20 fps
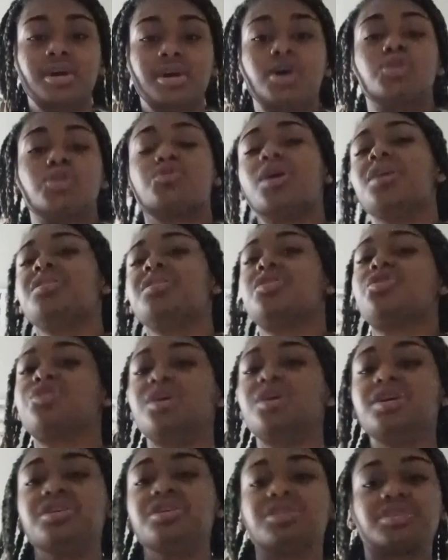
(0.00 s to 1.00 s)
trying to
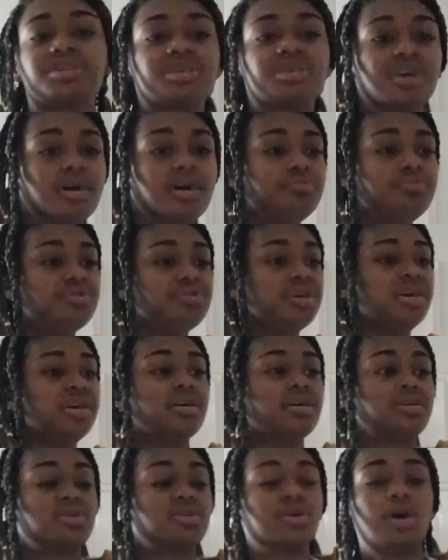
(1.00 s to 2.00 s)
change the
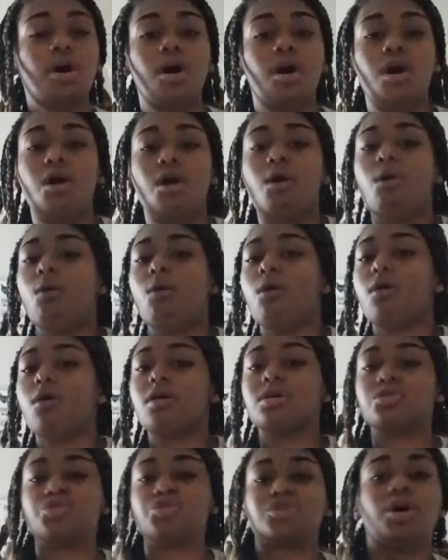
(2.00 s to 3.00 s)
subject,
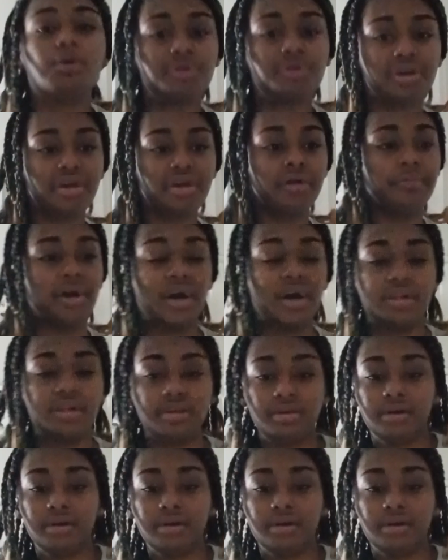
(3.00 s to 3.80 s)
or joking about it.